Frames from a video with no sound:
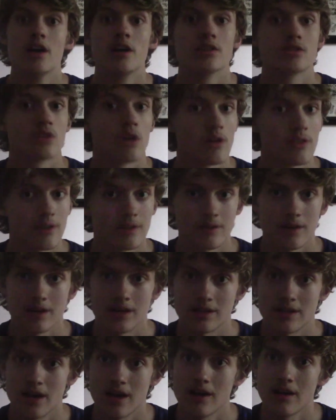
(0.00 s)
So all they've done
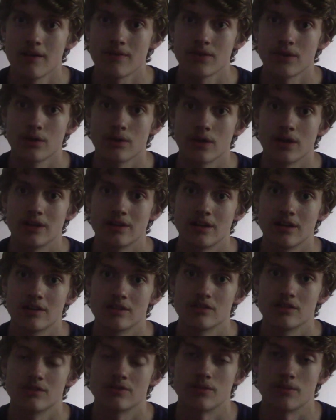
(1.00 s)
is cut off the Grey
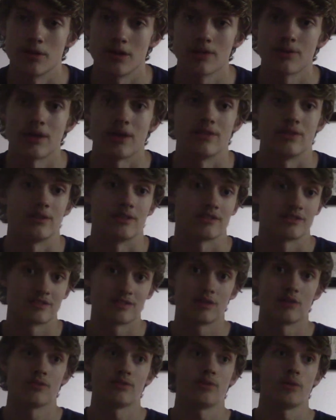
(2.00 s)
Intelligence from Earth, and they
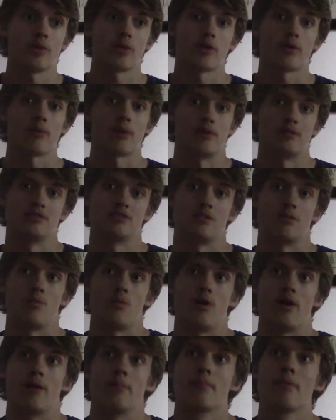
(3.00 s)
still float around
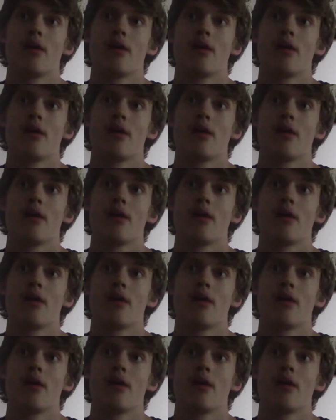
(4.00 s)
somewhere.